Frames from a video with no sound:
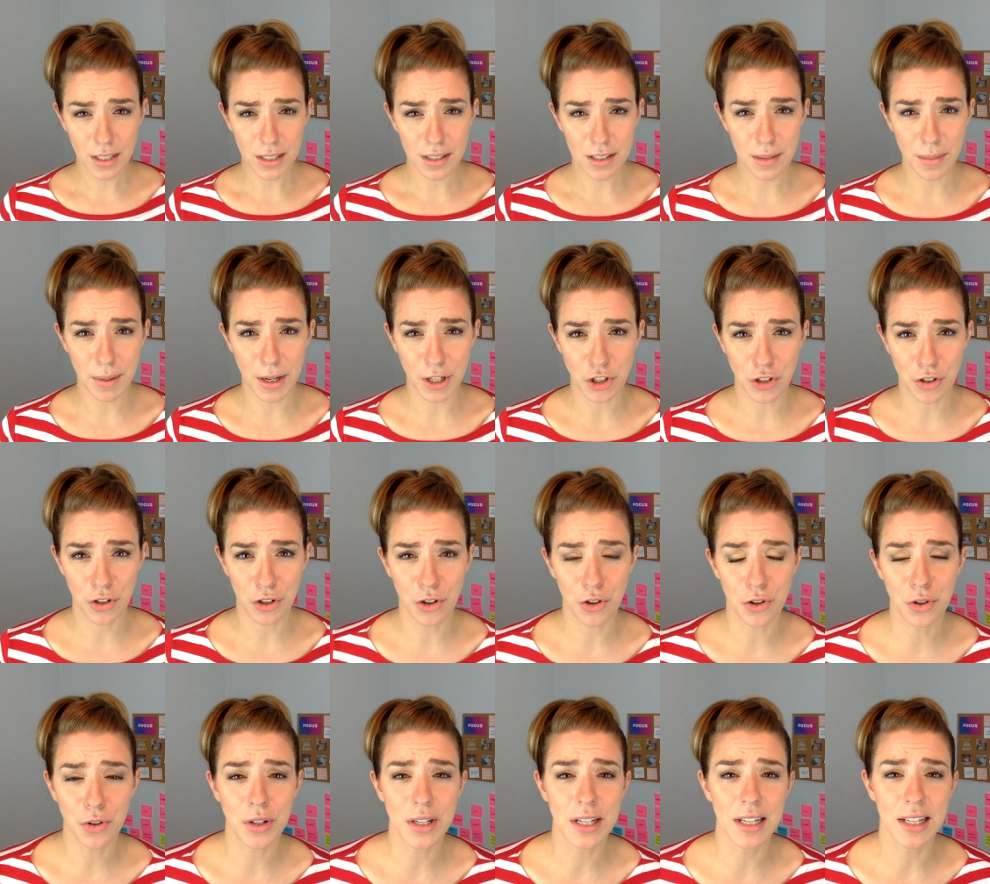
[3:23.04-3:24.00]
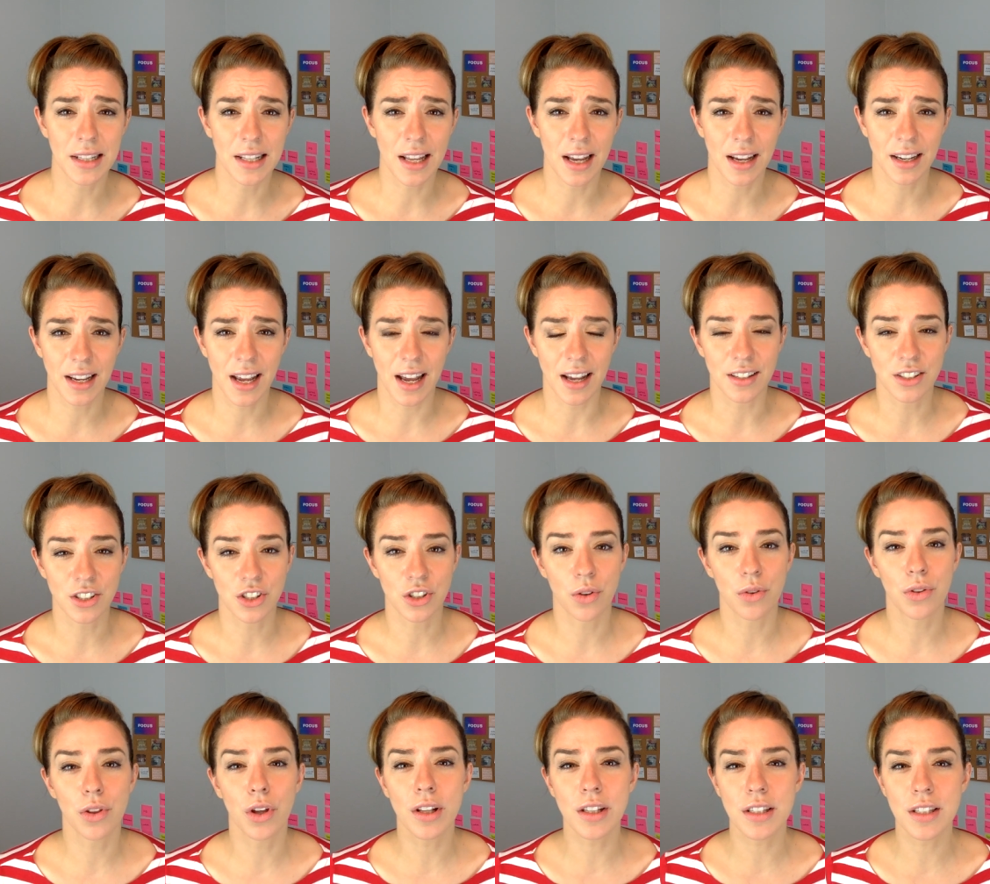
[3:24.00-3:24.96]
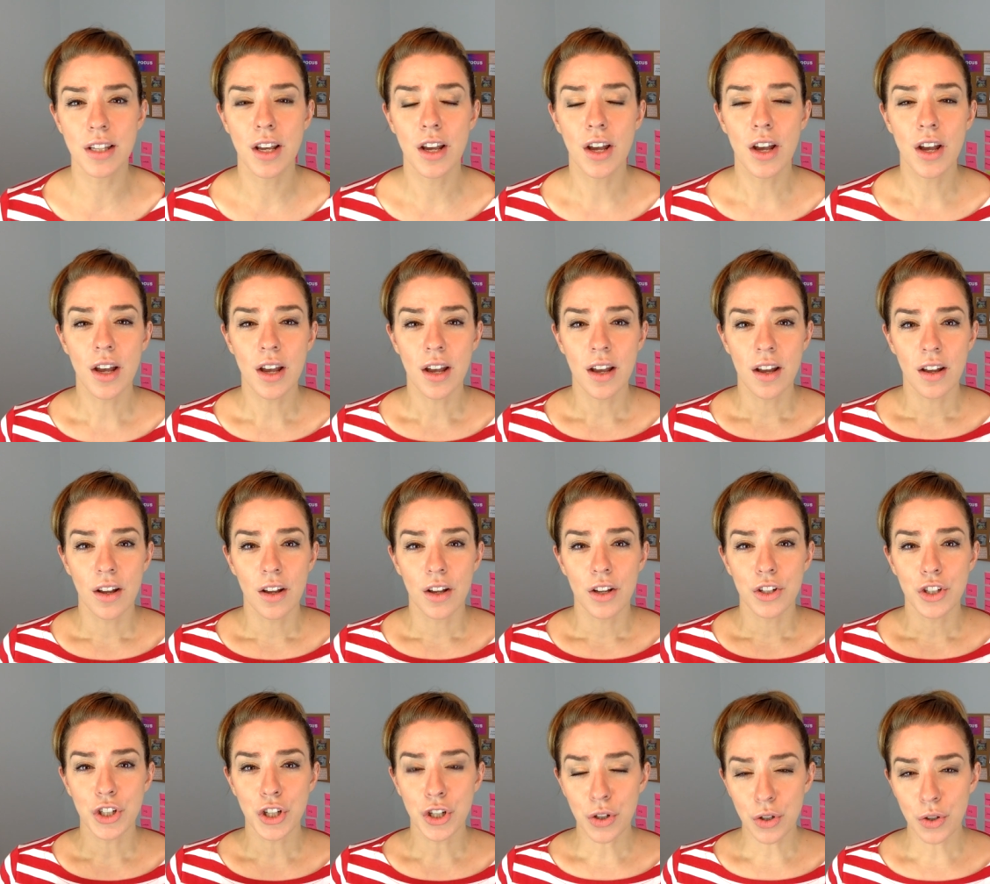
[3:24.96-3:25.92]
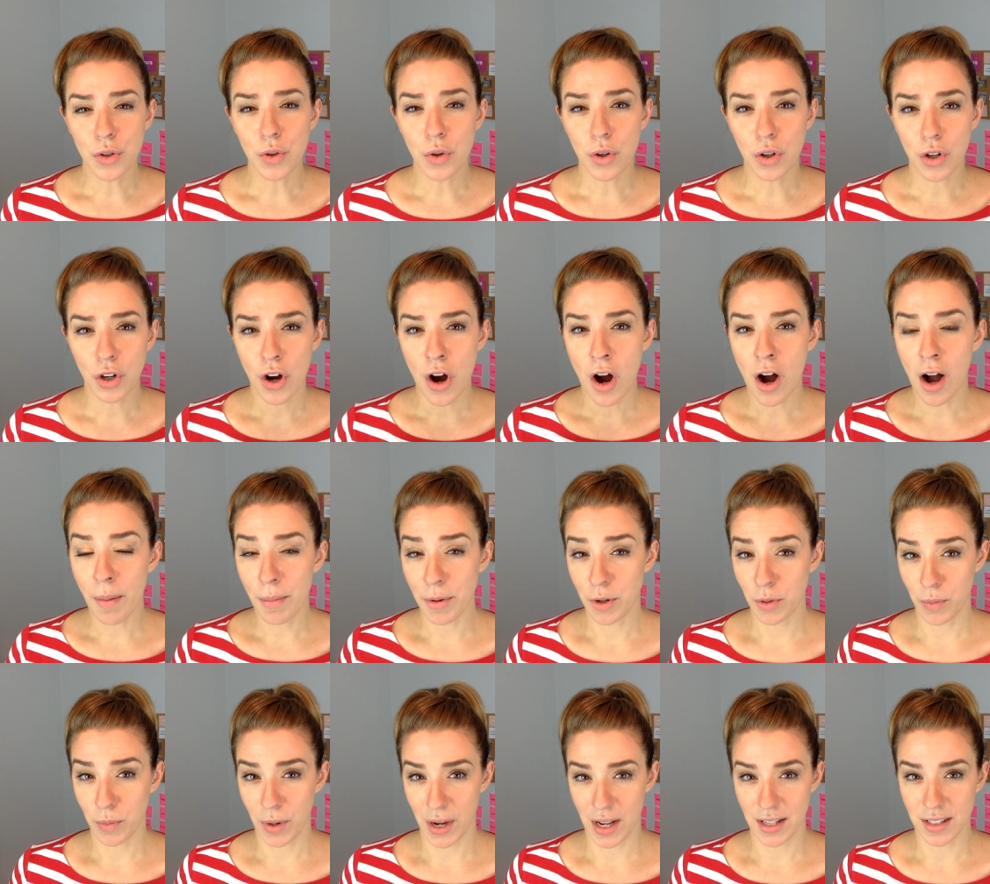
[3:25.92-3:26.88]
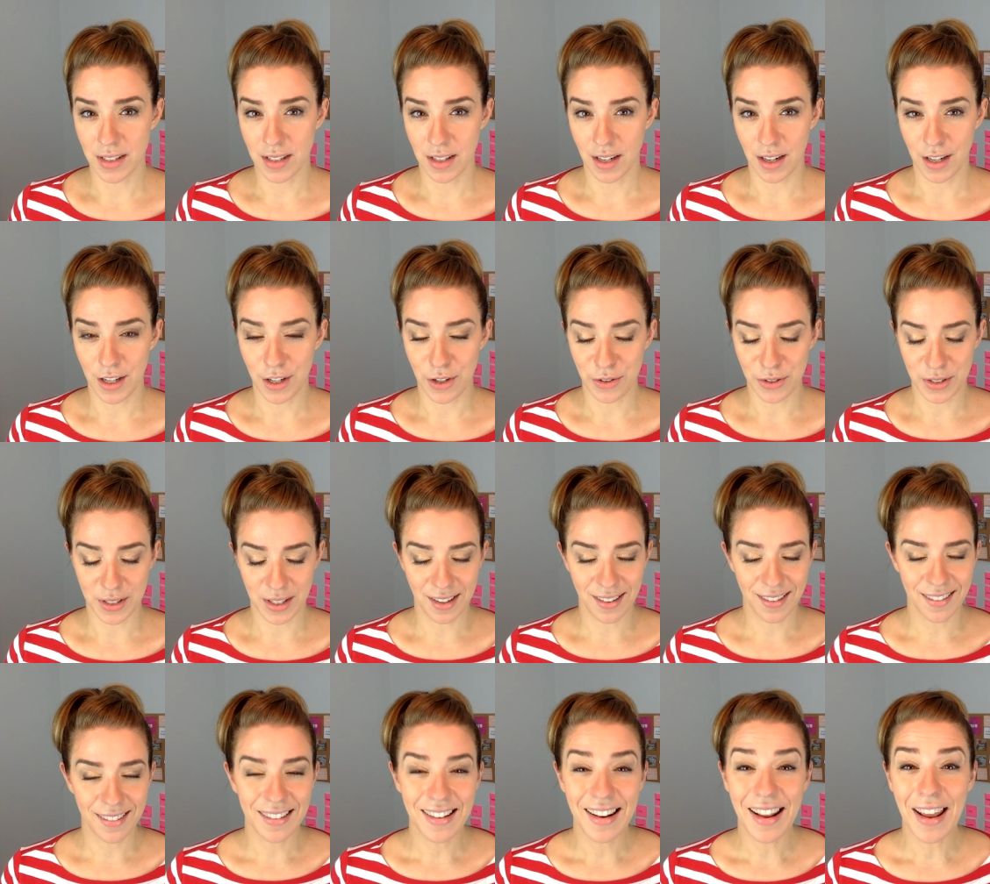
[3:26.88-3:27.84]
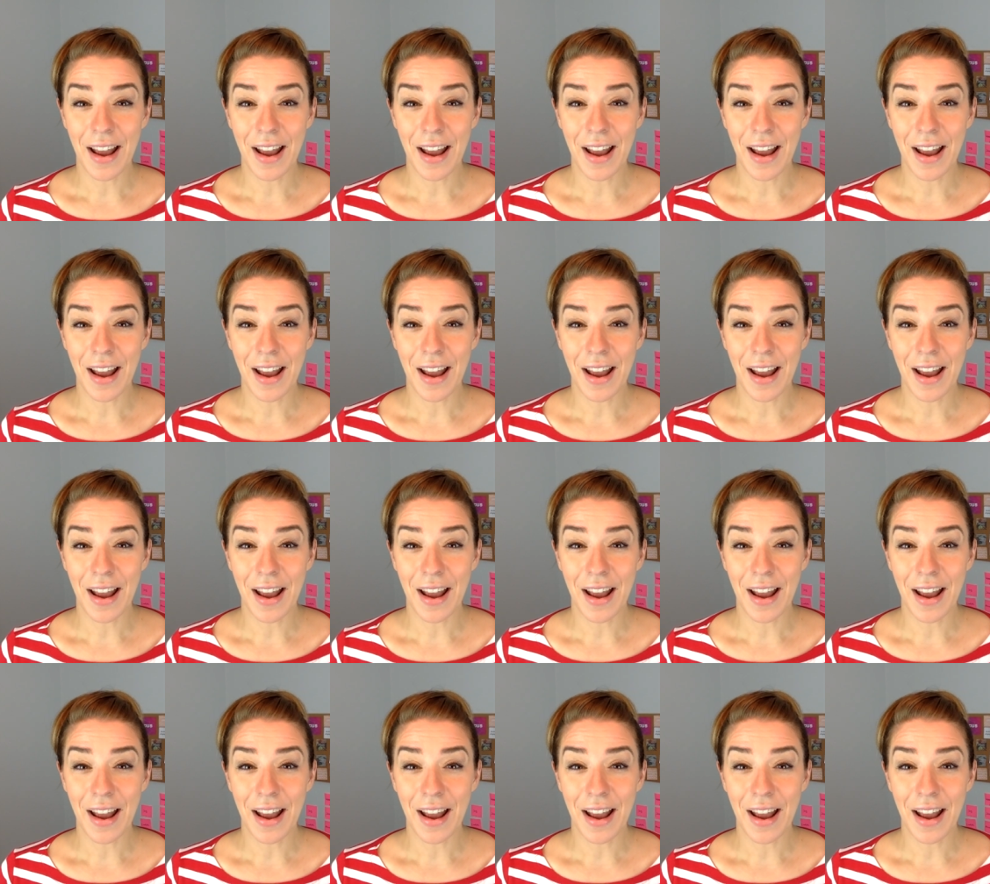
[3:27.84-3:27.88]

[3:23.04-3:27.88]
to make sure you're greeting that guest. So that's two common ways that I use it.